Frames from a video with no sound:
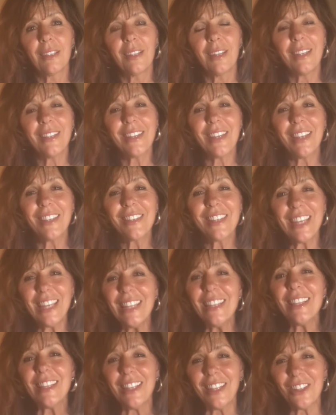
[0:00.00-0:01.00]
It, it's
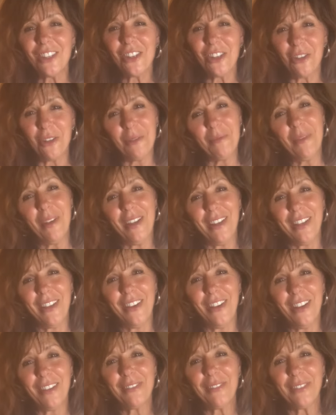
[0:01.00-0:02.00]
easy to show your body
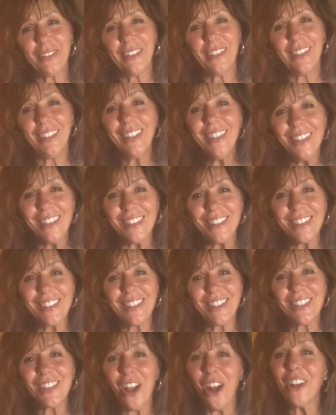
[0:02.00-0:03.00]
off. It is.
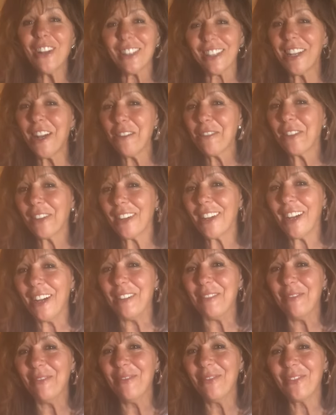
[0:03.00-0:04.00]
It's hard to cover it
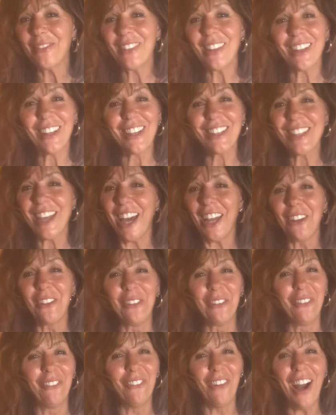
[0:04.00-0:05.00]
up because I don't
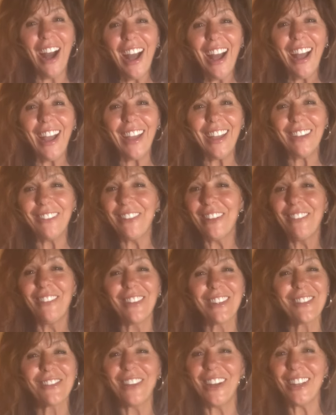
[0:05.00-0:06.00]
know why we
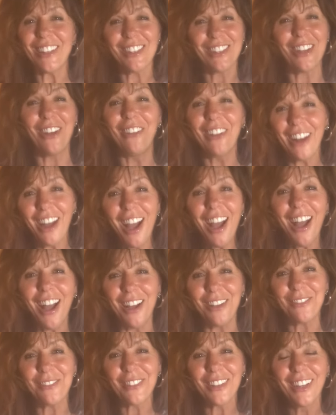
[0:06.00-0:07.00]
was want to show it
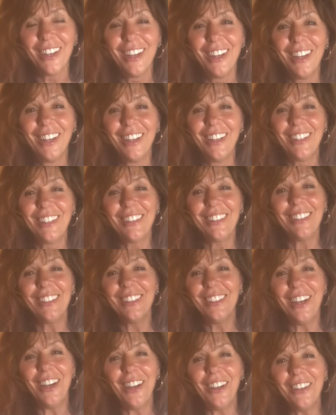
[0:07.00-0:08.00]
off
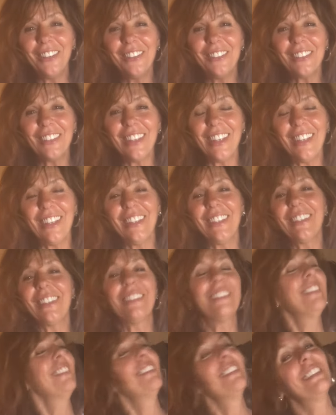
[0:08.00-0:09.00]
you know,
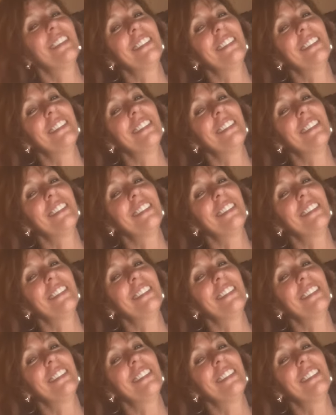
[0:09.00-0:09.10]
and